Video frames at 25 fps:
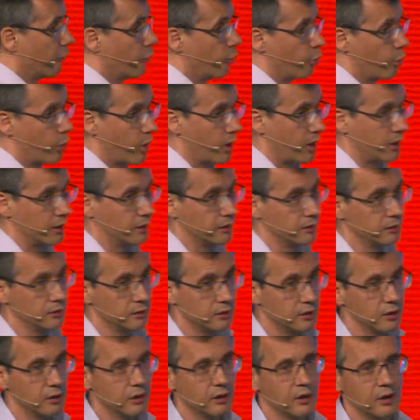one,
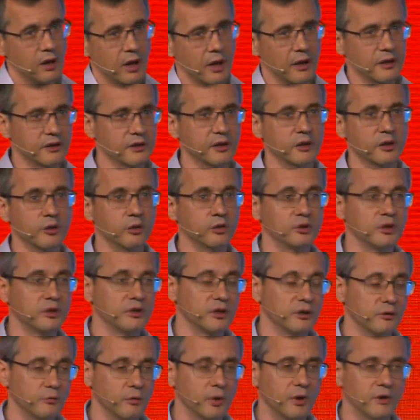executed
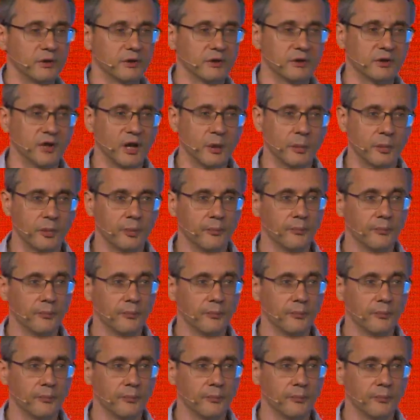in one step.